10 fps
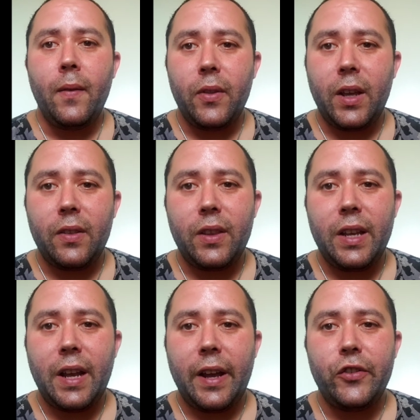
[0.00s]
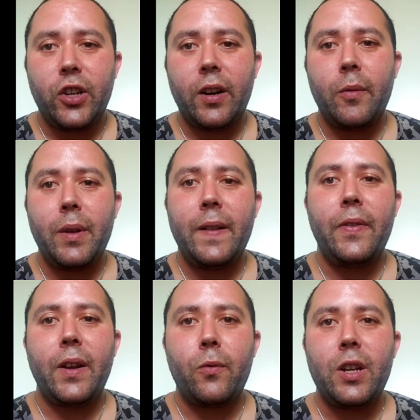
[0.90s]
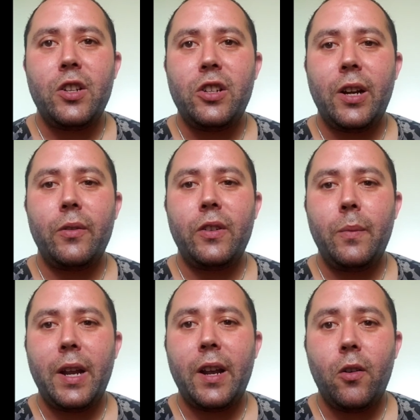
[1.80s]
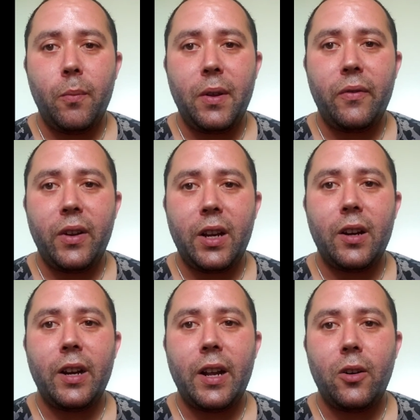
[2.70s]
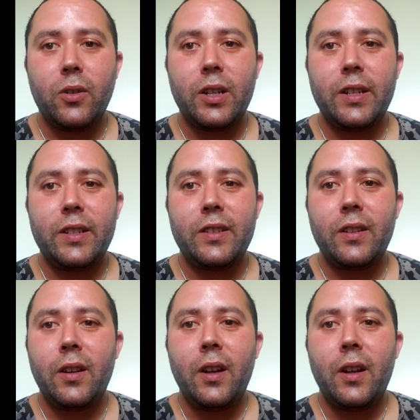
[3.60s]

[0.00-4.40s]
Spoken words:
that the gentleman that reached out to me, I hope you figured it out, because